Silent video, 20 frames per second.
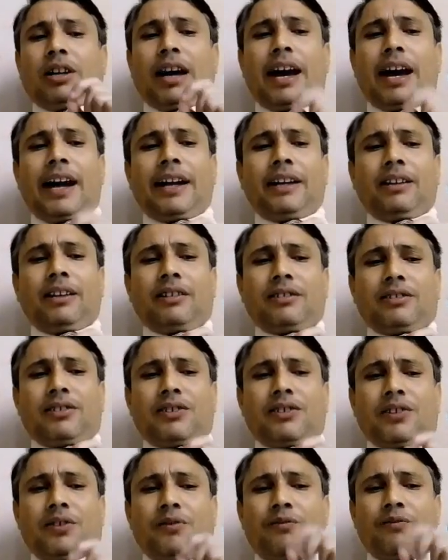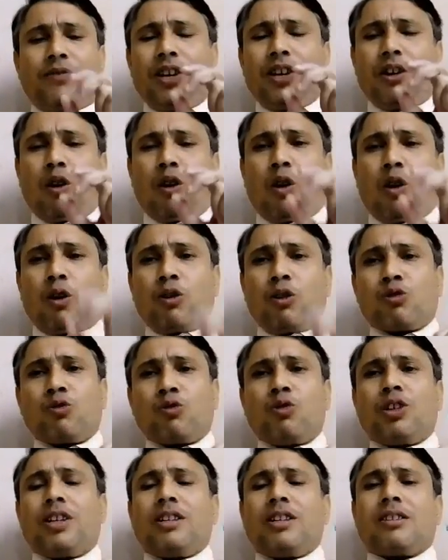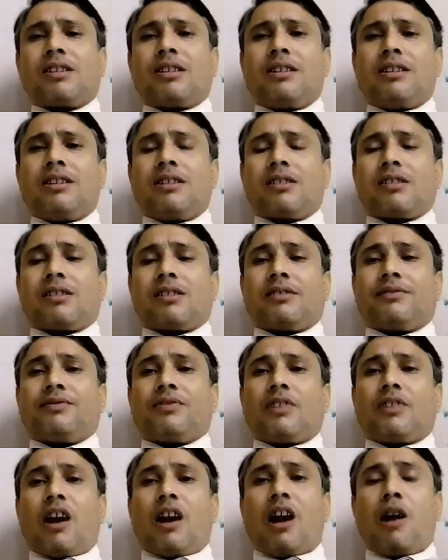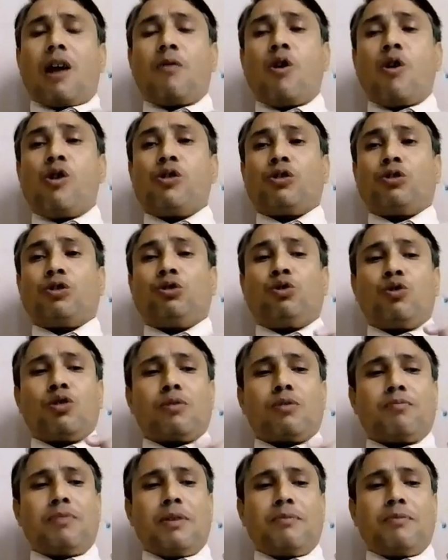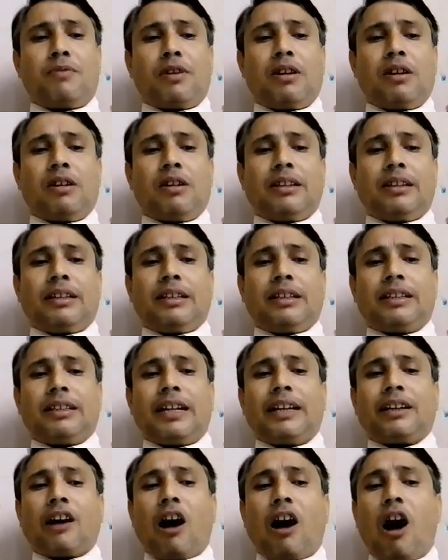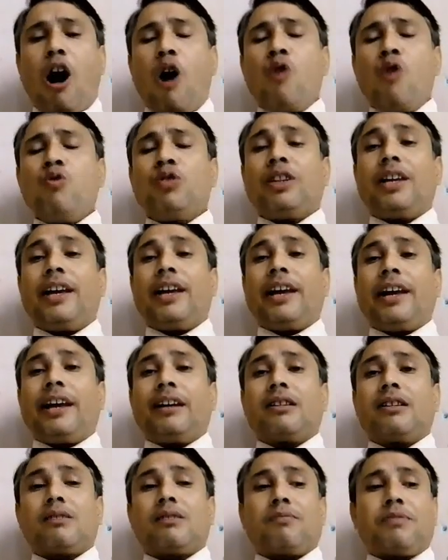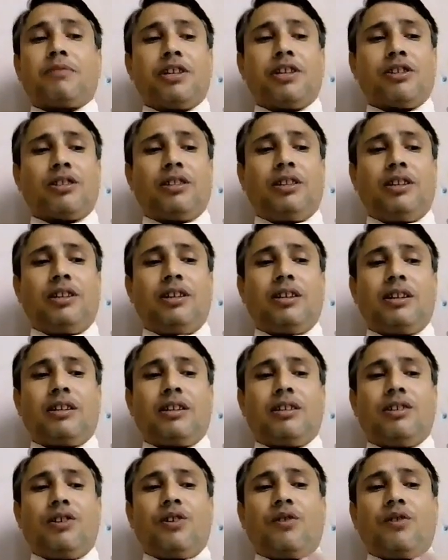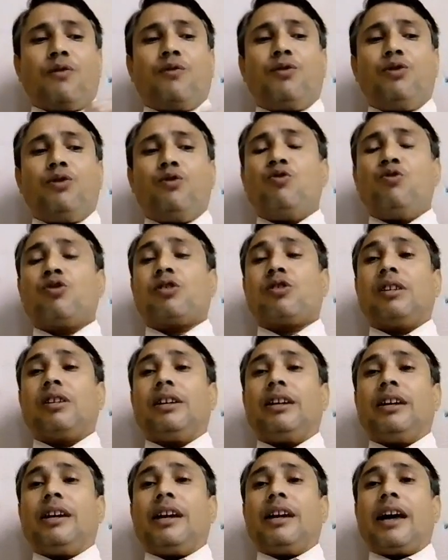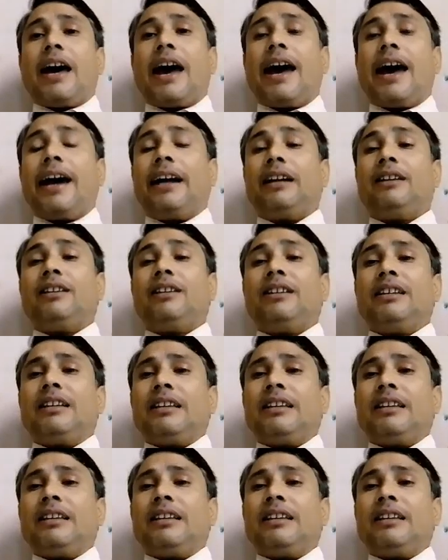And we also discuss about those people, that how they express their views, and